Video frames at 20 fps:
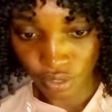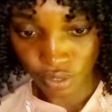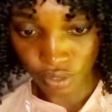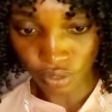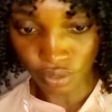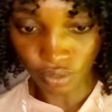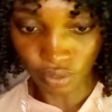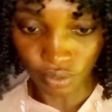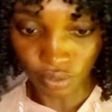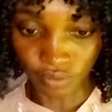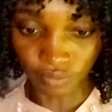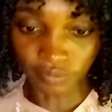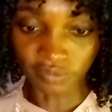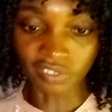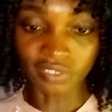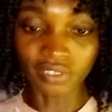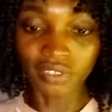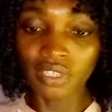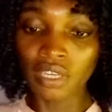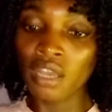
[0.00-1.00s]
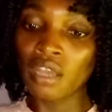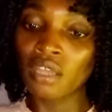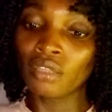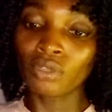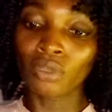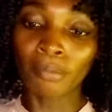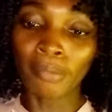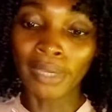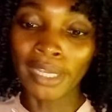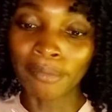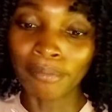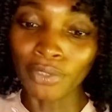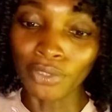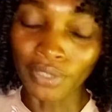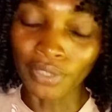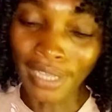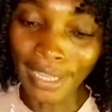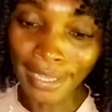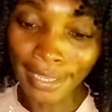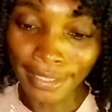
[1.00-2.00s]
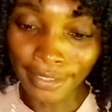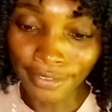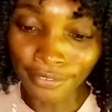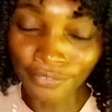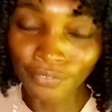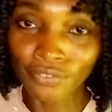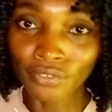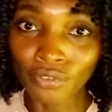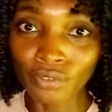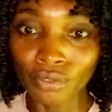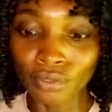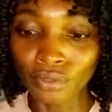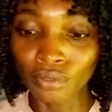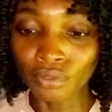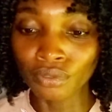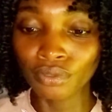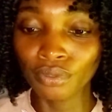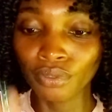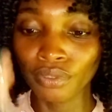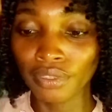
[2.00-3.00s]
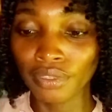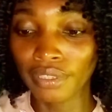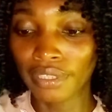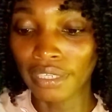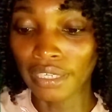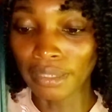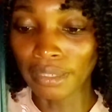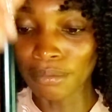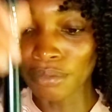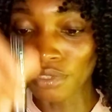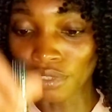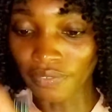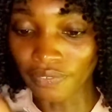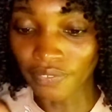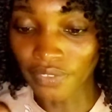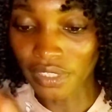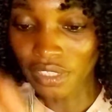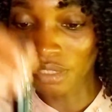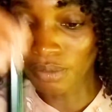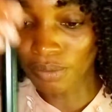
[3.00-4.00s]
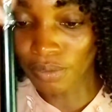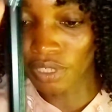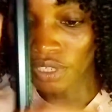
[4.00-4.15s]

to don't mind me you can't get a full glimpse of this